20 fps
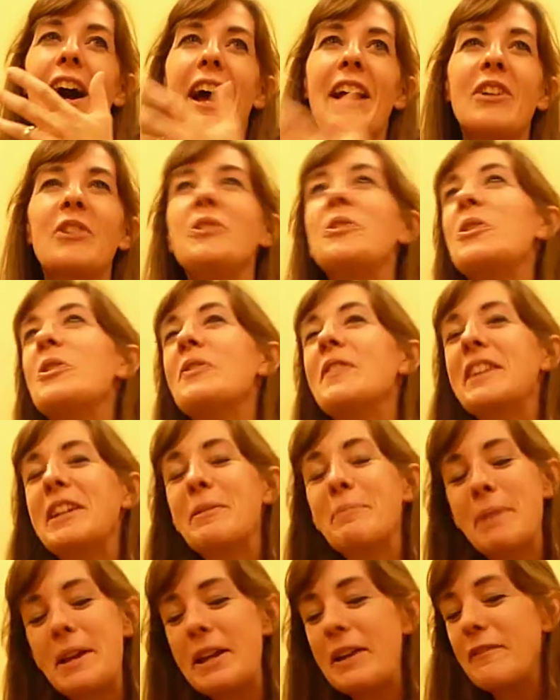I don't know if I
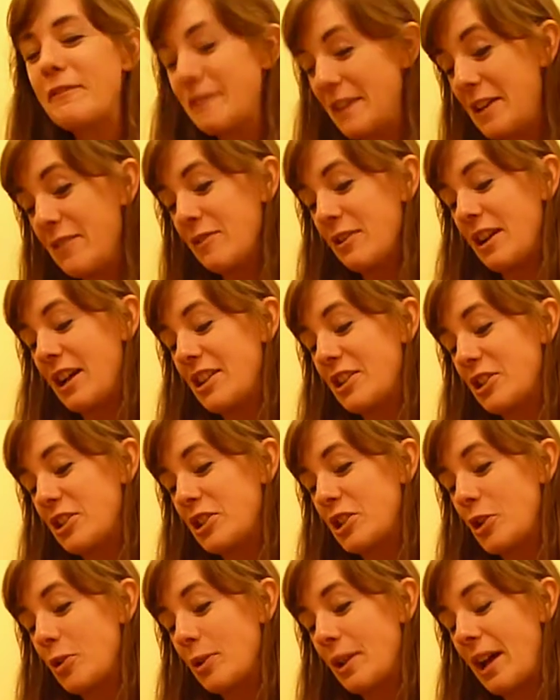can pick a favorite. I
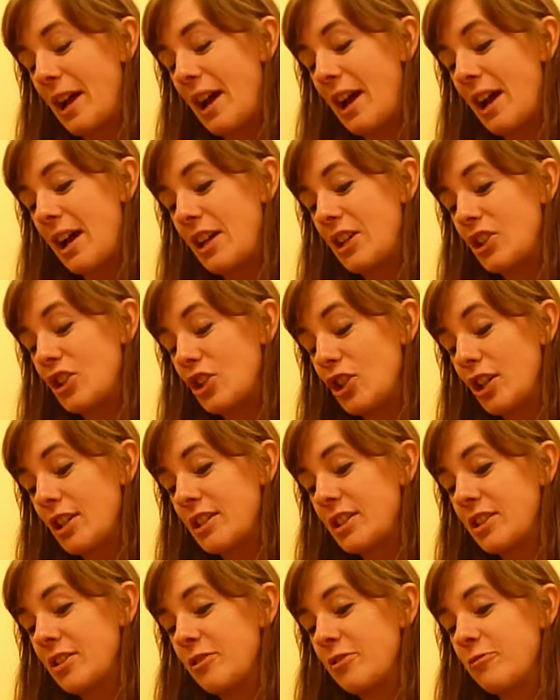just know that I
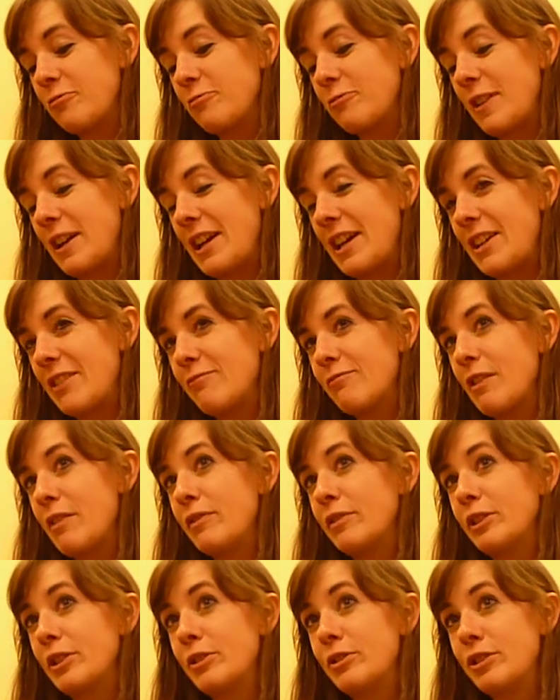just read
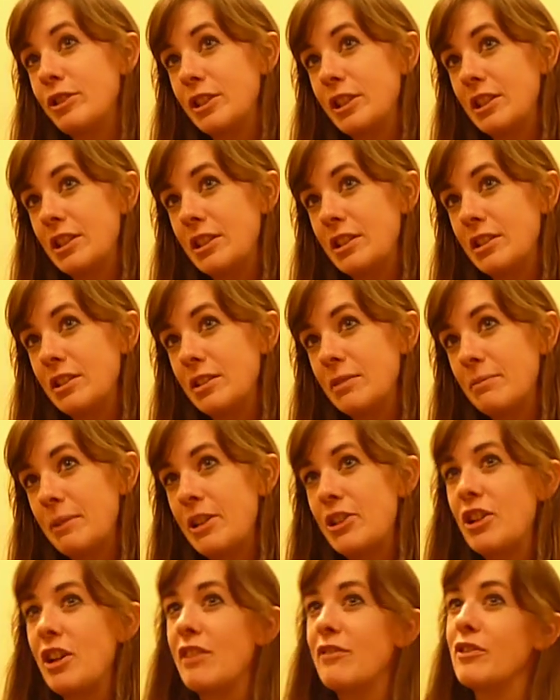Revolution
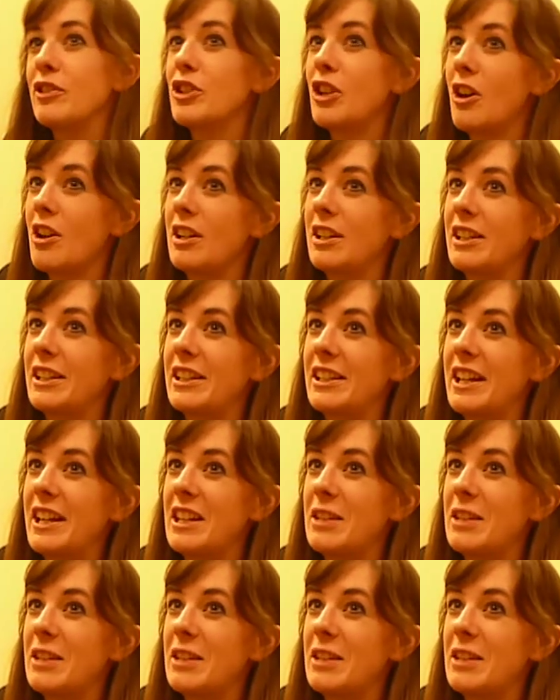by Jennifer Donnelly,